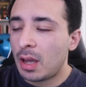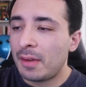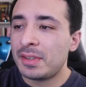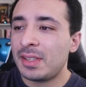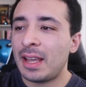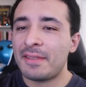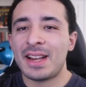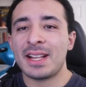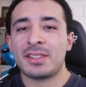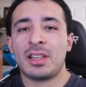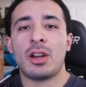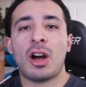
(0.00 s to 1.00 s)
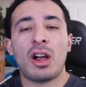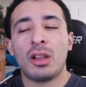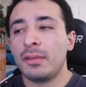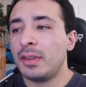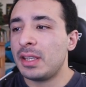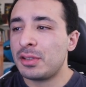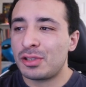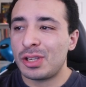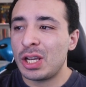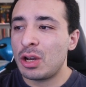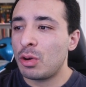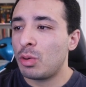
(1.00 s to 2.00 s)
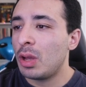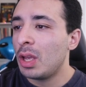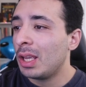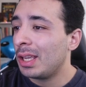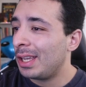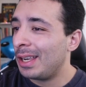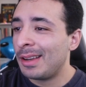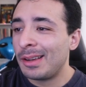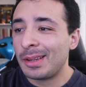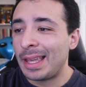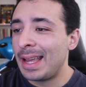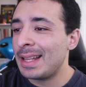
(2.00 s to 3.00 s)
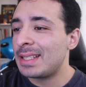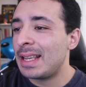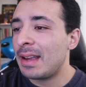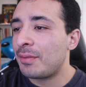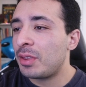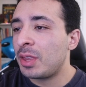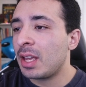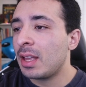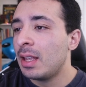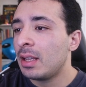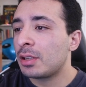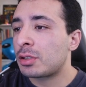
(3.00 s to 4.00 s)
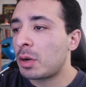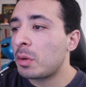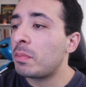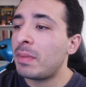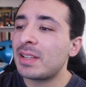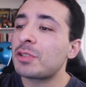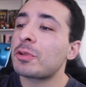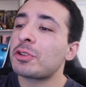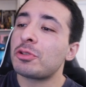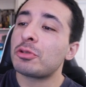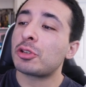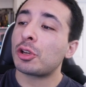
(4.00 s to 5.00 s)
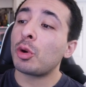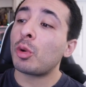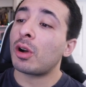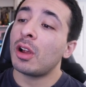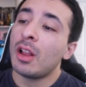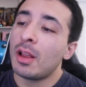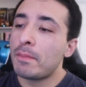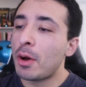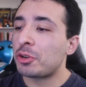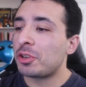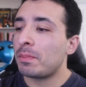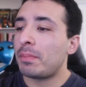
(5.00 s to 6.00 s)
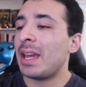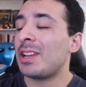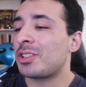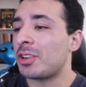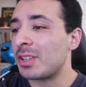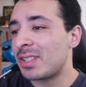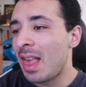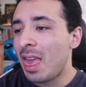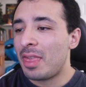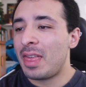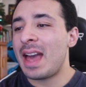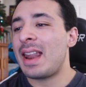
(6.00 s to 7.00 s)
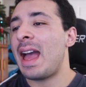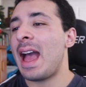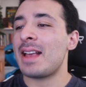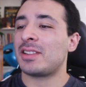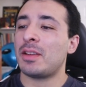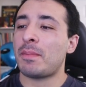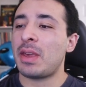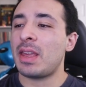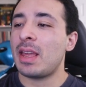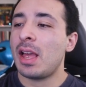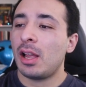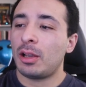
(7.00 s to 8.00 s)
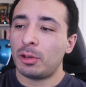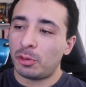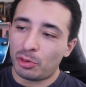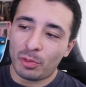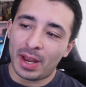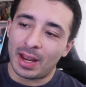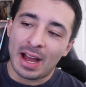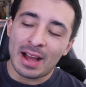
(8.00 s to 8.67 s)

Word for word: Obviously, I've not seen all of these, so you know, can't say everything. Let's start with Best Original Score, Motion Pictures. That has to be Ludwig.